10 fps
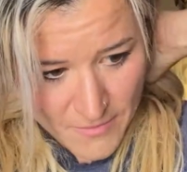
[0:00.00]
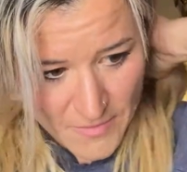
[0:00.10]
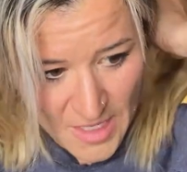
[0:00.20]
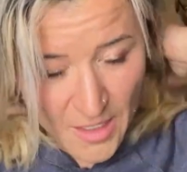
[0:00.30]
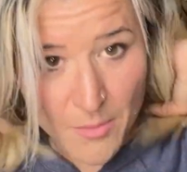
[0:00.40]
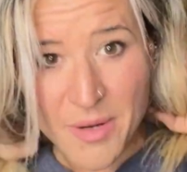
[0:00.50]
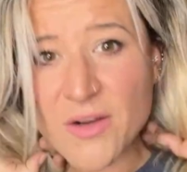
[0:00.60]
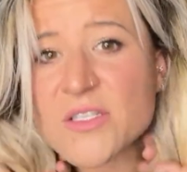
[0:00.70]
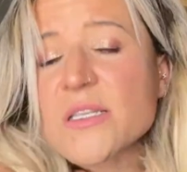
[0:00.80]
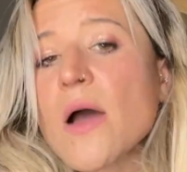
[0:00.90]
In
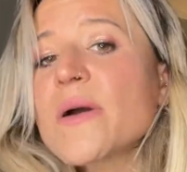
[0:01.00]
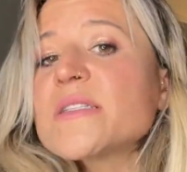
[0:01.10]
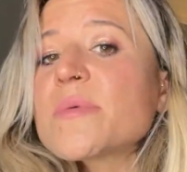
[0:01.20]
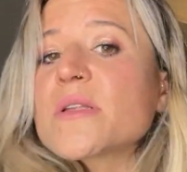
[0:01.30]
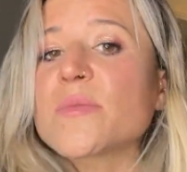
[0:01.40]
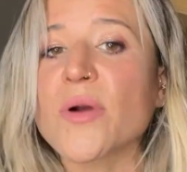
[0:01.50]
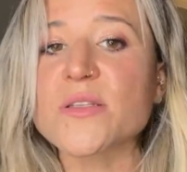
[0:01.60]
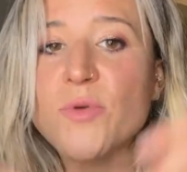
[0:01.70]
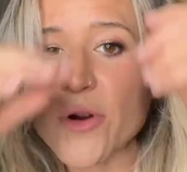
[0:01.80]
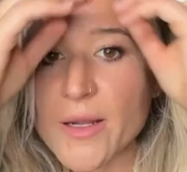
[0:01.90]
comparison to how I typically price
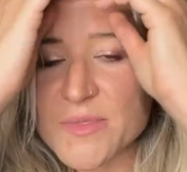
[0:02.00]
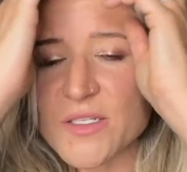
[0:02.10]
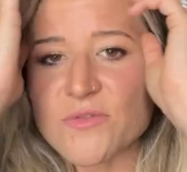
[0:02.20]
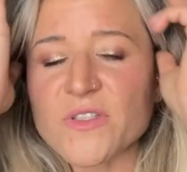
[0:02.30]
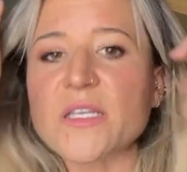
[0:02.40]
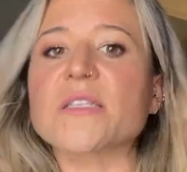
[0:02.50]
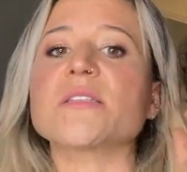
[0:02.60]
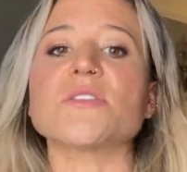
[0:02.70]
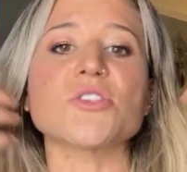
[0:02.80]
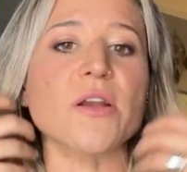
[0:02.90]
programs, I do feel like
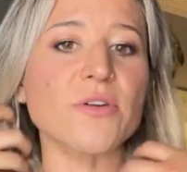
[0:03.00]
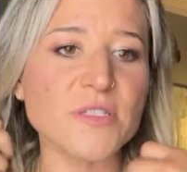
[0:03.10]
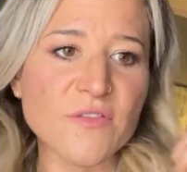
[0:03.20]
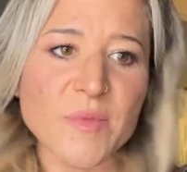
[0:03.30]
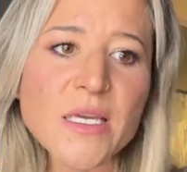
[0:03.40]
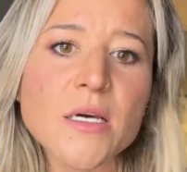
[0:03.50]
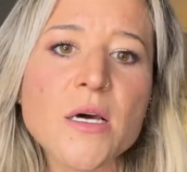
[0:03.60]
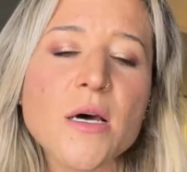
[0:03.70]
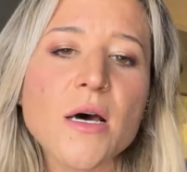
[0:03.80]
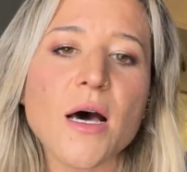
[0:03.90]
this is generous of me,
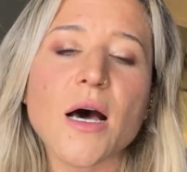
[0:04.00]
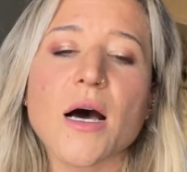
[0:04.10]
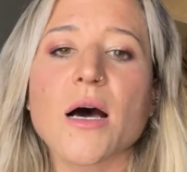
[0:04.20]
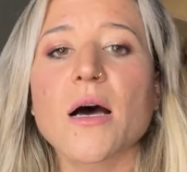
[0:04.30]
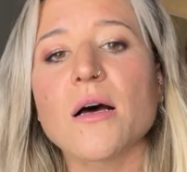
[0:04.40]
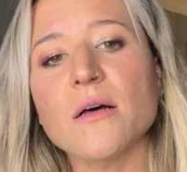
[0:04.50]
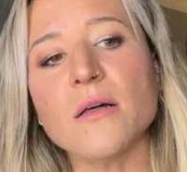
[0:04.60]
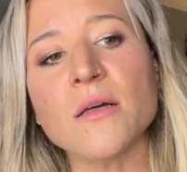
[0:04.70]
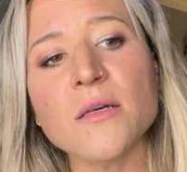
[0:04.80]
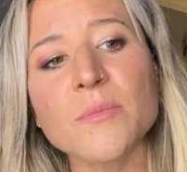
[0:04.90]

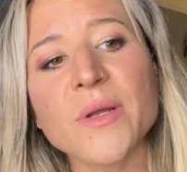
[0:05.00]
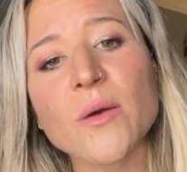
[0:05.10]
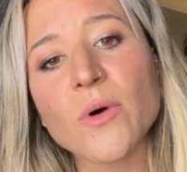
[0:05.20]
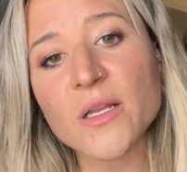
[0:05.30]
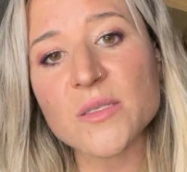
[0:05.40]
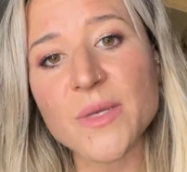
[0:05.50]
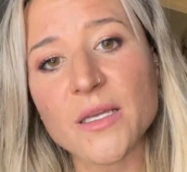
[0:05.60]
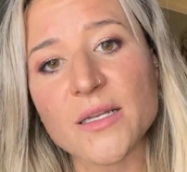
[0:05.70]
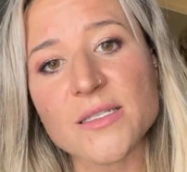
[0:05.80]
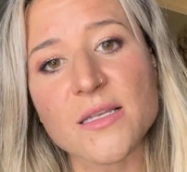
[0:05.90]
but I wanted to make
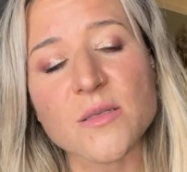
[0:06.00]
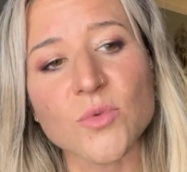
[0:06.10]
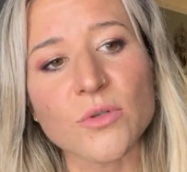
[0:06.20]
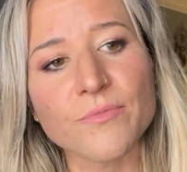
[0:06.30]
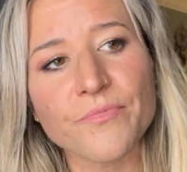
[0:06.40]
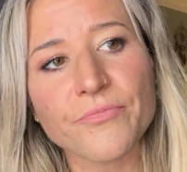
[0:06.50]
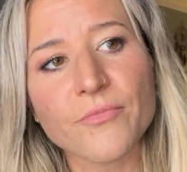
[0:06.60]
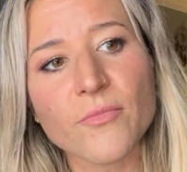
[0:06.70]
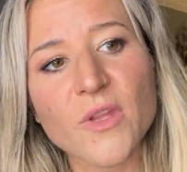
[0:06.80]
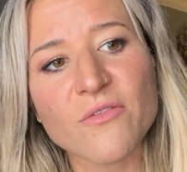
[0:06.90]
it accessible
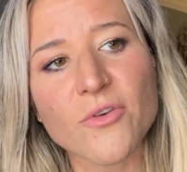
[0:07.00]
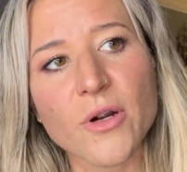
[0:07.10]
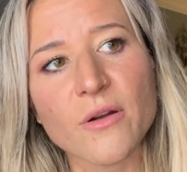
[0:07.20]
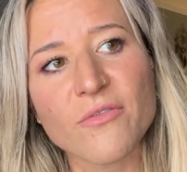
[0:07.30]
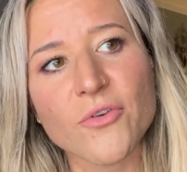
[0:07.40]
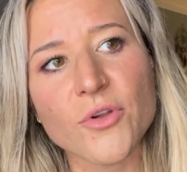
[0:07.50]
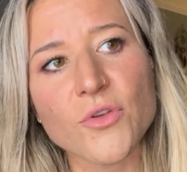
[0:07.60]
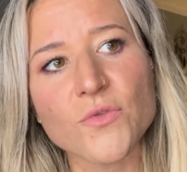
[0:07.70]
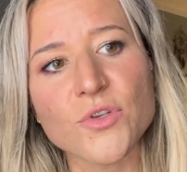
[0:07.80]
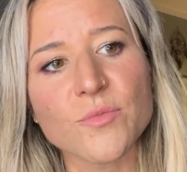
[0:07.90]
for
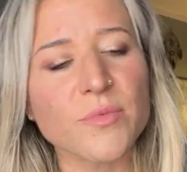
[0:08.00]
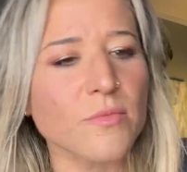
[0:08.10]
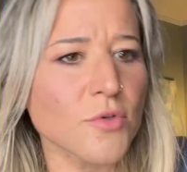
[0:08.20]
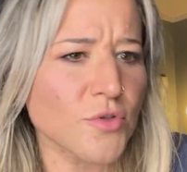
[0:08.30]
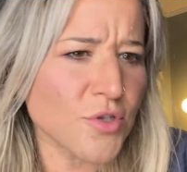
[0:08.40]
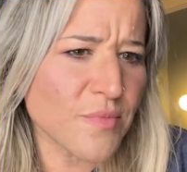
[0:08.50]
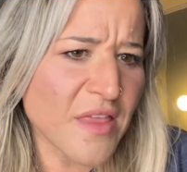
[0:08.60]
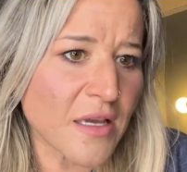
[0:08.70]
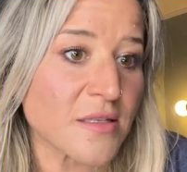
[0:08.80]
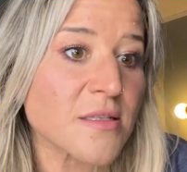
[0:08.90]
YouTube
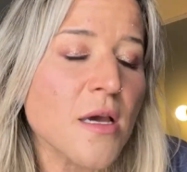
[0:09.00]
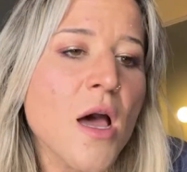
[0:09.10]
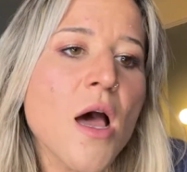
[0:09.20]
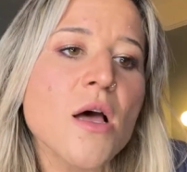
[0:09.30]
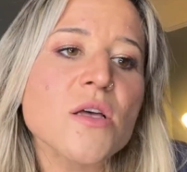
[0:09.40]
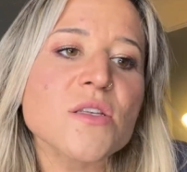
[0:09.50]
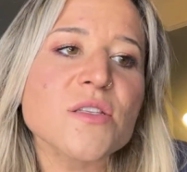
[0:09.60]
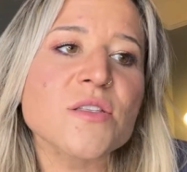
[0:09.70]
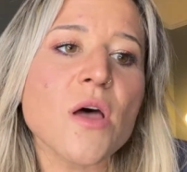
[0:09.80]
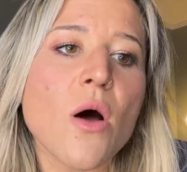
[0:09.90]
things.
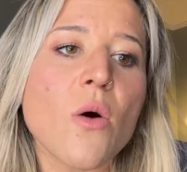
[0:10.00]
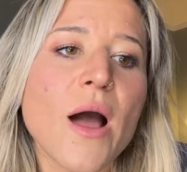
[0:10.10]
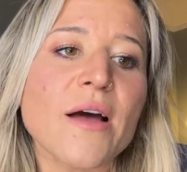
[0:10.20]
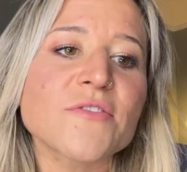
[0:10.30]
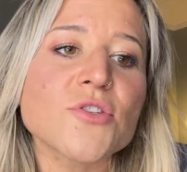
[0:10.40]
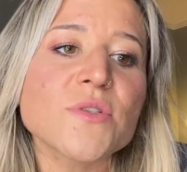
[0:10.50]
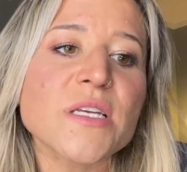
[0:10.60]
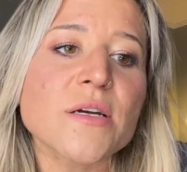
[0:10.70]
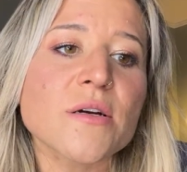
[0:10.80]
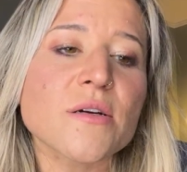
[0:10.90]
So I have 2
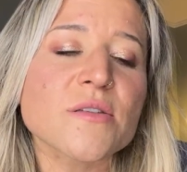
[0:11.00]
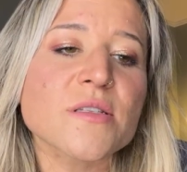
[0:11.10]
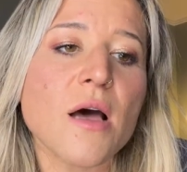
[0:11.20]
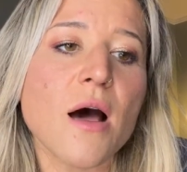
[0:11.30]
tiers.